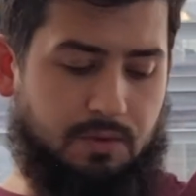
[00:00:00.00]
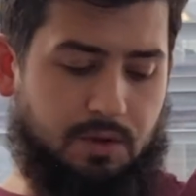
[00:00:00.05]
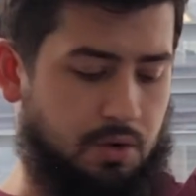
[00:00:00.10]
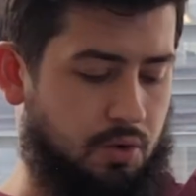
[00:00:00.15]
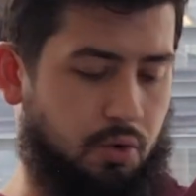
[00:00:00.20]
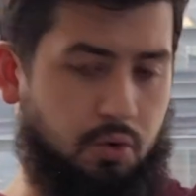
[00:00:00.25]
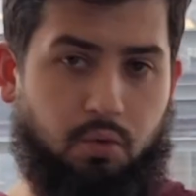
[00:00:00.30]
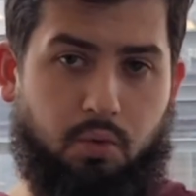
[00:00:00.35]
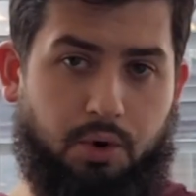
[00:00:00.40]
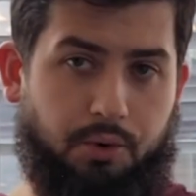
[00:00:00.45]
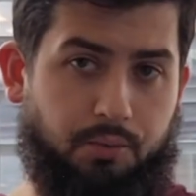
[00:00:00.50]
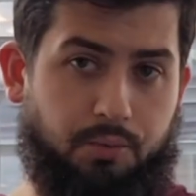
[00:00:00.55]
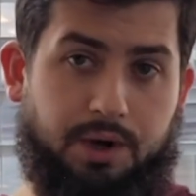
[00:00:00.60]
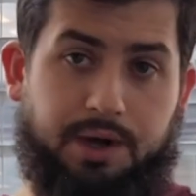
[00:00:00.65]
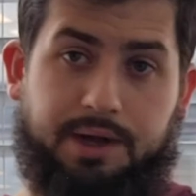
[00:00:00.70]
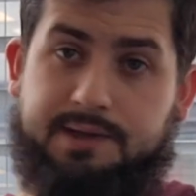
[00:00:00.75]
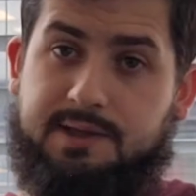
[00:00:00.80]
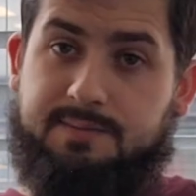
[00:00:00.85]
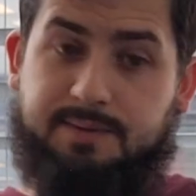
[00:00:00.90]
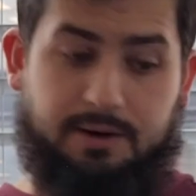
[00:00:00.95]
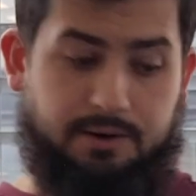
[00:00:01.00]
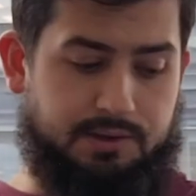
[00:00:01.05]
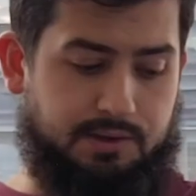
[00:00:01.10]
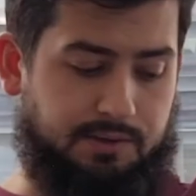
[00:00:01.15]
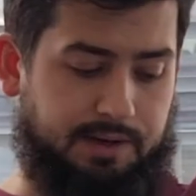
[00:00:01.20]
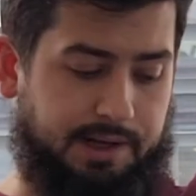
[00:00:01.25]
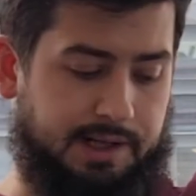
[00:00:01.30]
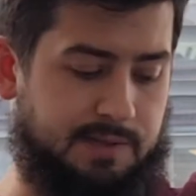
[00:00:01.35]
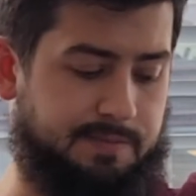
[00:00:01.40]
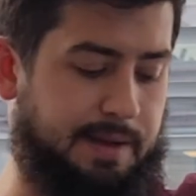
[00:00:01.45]
all one word, spelled as
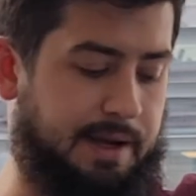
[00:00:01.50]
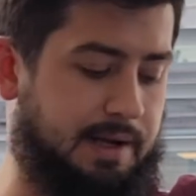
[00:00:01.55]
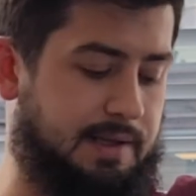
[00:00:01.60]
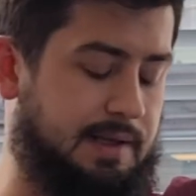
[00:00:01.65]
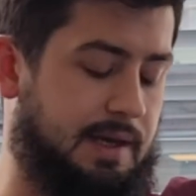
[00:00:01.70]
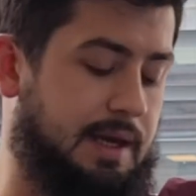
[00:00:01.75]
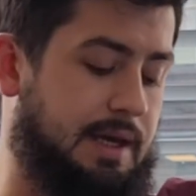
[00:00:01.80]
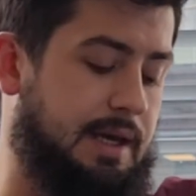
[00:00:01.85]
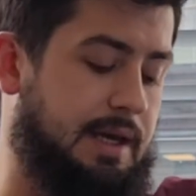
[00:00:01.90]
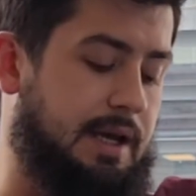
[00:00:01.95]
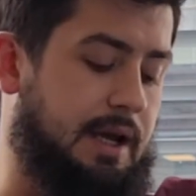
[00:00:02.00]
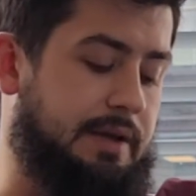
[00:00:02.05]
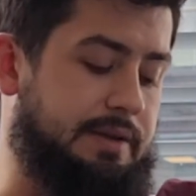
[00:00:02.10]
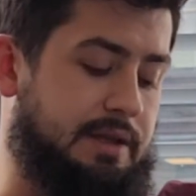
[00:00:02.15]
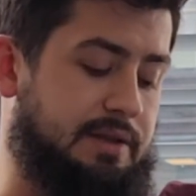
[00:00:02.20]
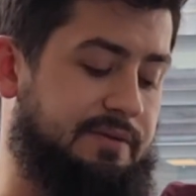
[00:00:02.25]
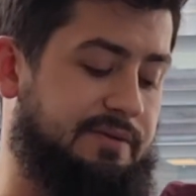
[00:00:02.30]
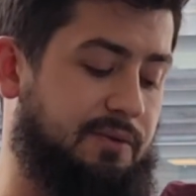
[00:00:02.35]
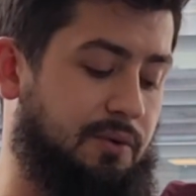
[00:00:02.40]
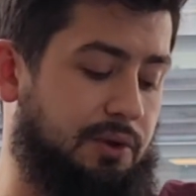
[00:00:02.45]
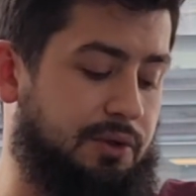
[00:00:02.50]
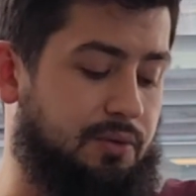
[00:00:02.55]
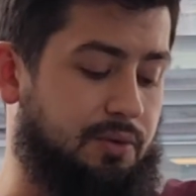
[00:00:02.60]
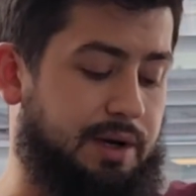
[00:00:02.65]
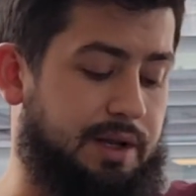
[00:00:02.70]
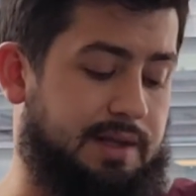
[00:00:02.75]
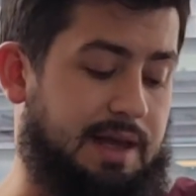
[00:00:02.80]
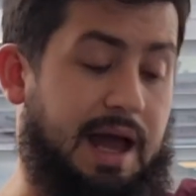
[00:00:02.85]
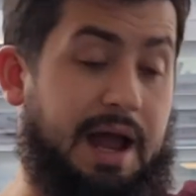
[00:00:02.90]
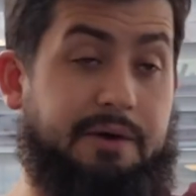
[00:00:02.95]
you would expect. And then the fourth
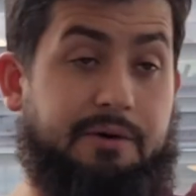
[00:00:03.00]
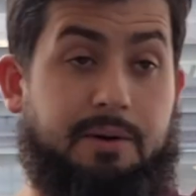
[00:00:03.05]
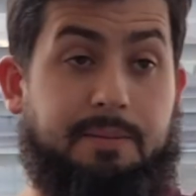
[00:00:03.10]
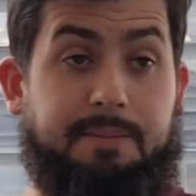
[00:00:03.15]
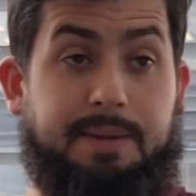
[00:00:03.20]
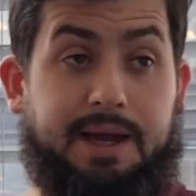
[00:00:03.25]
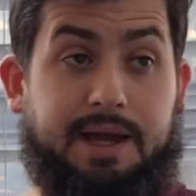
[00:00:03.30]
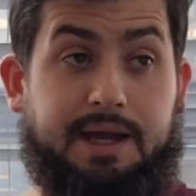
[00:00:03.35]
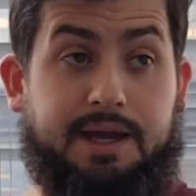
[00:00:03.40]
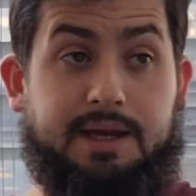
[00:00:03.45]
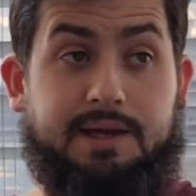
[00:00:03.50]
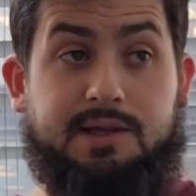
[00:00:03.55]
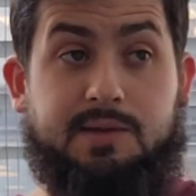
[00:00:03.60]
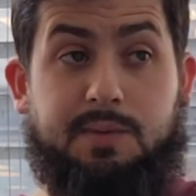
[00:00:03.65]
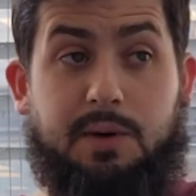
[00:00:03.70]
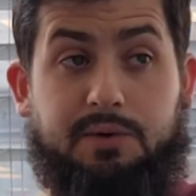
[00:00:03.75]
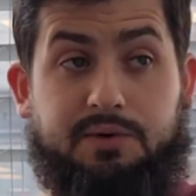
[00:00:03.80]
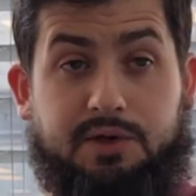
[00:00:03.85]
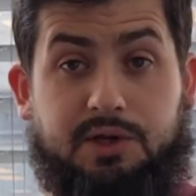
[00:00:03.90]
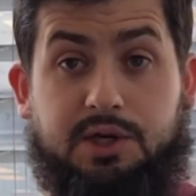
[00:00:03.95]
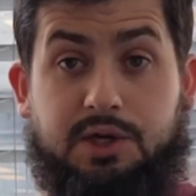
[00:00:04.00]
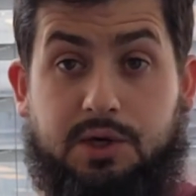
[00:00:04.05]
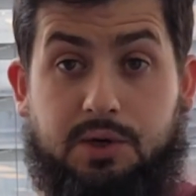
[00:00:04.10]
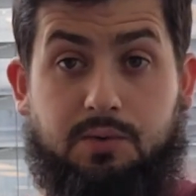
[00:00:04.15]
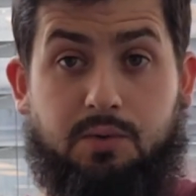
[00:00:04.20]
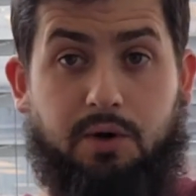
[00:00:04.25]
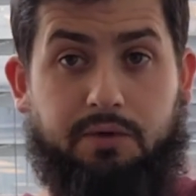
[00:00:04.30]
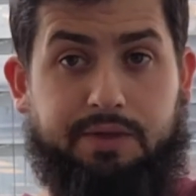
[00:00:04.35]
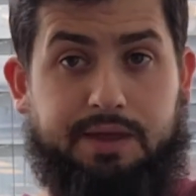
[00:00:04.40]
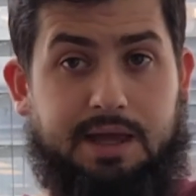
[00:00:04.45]
one is Arabic, spelled with a
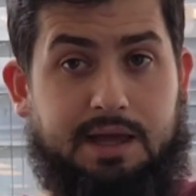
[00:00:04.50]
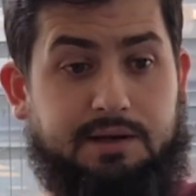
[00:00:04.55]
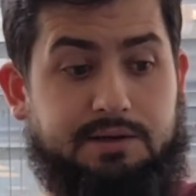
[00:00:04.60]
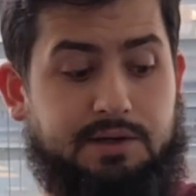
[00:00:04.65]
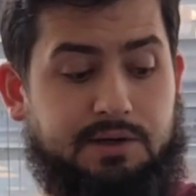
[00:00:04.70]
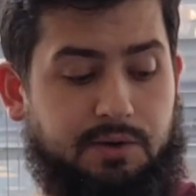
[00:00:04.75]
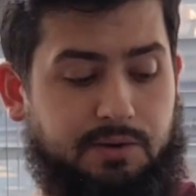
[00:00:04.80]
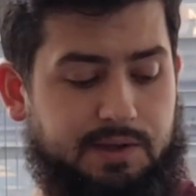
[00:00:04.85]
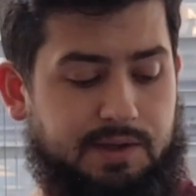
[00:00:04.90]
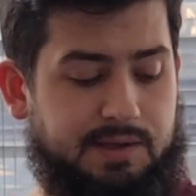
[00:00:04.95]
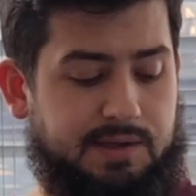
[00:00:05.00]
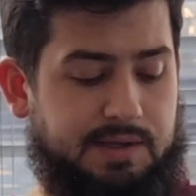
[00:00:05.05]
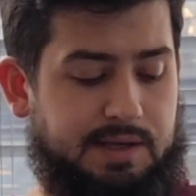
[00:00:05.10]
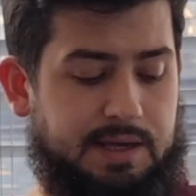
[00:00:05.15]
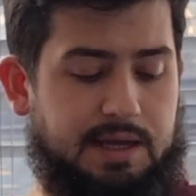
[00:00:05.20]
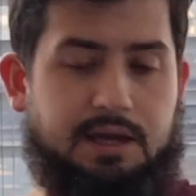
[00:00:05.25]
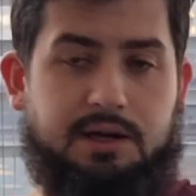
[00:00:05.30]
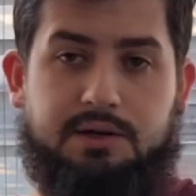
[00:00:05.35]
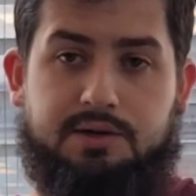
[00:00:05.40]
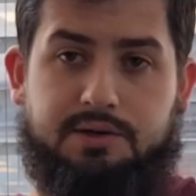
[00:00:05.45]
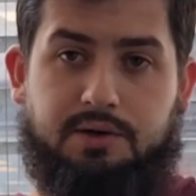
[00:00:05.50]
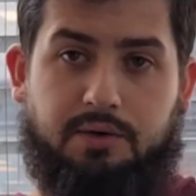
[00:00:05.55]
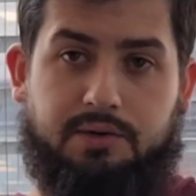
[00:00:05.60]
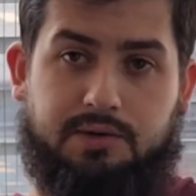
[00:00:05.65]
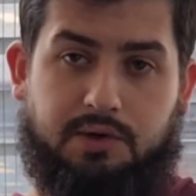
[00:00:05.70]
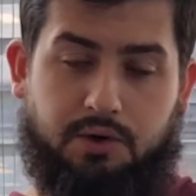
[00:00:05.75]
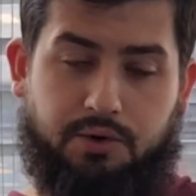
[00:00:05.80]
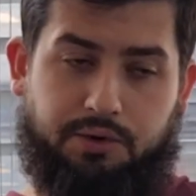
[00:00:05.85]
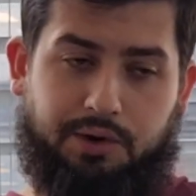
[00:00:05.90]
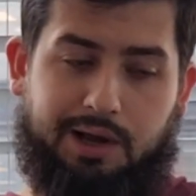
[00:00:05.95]
Q on the end and not a C,
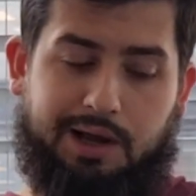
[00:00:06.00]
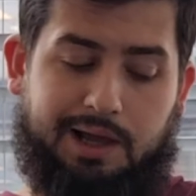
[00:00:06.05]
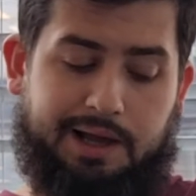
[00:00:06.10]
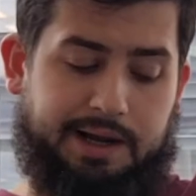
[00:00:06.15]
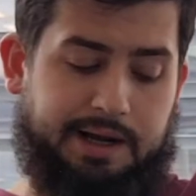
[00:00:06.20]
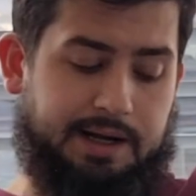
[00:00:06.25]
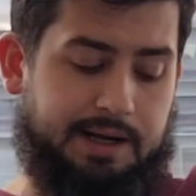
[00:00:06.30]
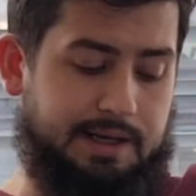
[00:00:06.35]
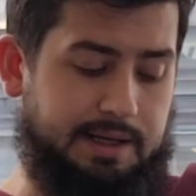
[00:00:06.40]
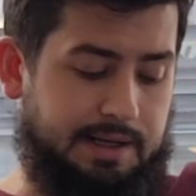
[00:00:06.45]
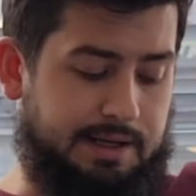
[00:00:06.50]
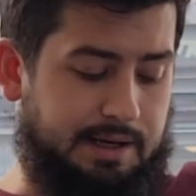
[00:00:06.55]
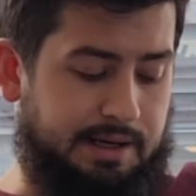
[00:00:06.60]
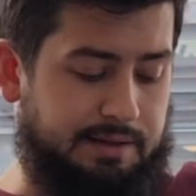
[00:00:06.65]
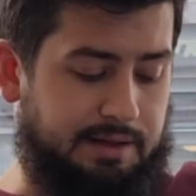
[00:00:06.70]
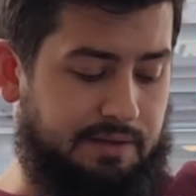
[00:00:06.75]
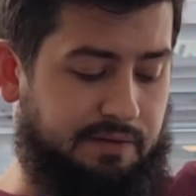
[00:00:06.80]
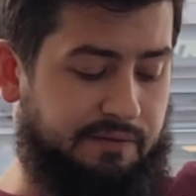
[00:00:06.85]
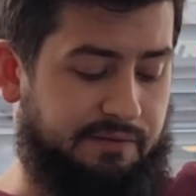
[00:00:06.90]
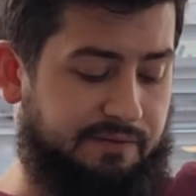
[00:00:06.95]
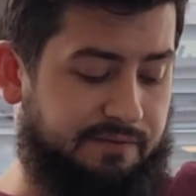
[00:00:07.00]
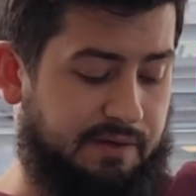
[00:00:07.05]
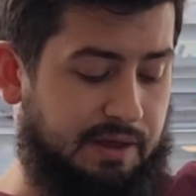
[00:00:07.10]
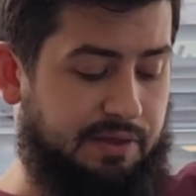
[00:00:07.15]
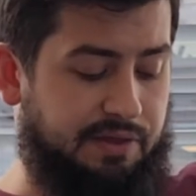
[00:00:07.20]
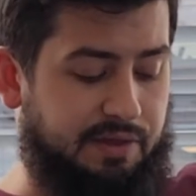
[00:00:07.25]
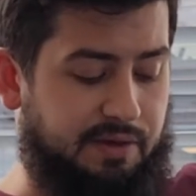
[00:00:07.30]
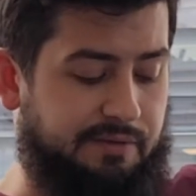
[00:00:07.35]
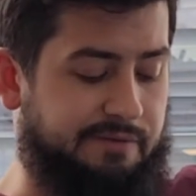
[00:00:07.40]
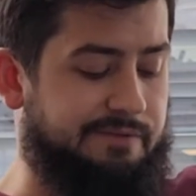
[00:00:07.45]
.online. And then the
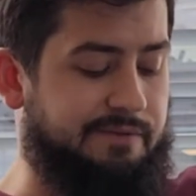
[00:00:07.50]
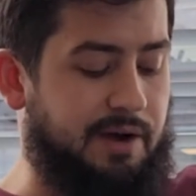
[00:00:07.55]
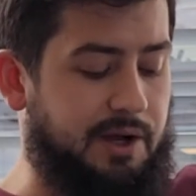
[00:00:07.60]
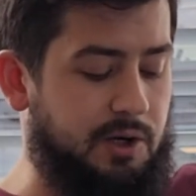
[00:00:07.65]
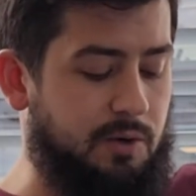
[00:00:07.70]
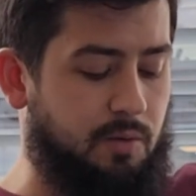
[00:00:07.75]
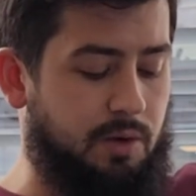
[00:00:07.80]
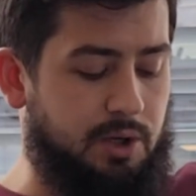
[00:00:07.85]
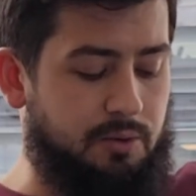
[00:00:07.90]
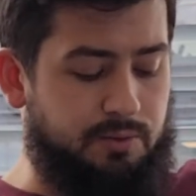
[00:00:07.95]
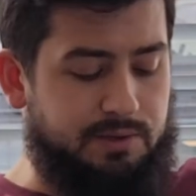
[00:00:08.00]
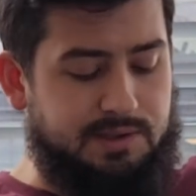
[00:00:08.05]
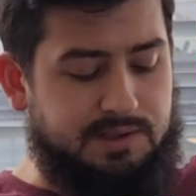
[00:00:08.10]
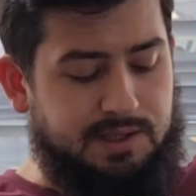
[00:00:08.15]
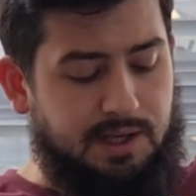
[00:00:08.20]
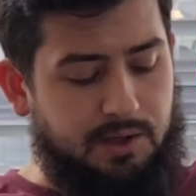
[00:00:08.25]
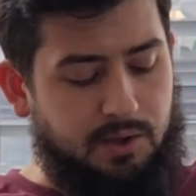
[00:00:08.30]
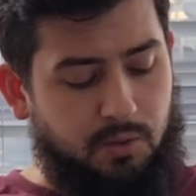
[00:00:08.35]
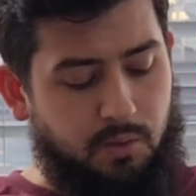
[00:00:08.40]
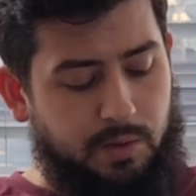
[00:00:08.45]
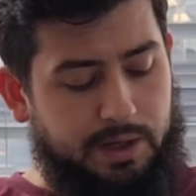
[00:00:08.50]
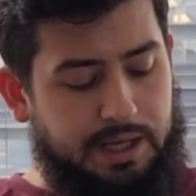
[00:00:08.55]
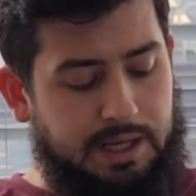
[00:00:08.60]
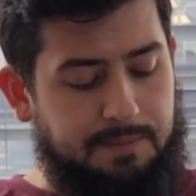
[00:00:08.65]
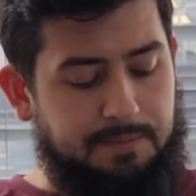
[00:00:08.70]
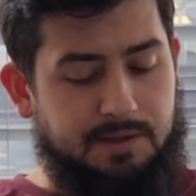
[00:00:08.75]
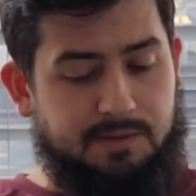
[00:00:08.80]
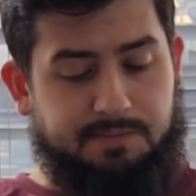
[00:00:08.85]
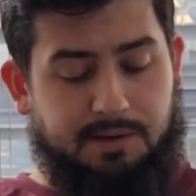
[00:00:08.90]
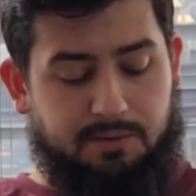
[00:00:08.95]
fifth and final one was
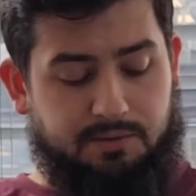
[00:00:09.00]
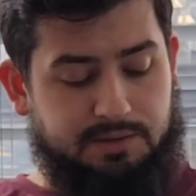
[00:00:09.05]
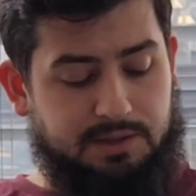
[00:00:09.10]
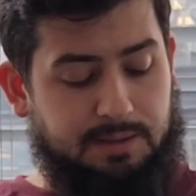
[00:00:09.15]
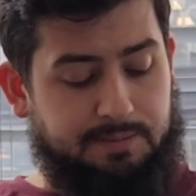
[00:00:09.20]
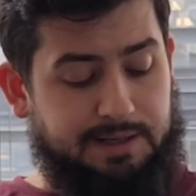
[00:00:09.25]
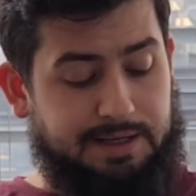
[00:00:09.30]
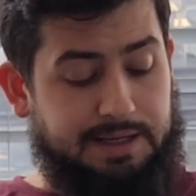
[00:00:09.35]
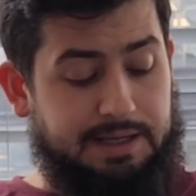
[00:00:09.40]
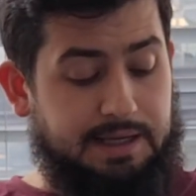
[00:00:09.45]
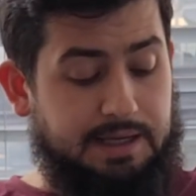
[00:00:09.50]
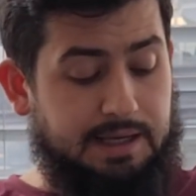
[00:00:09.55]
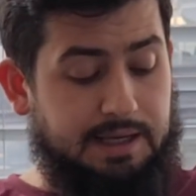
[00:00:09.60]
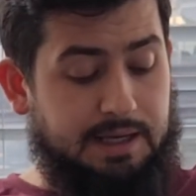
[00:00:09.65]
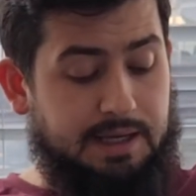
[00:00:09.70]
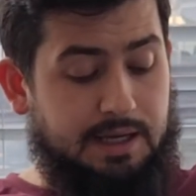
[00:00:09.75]
Taqweem, spelled with double E,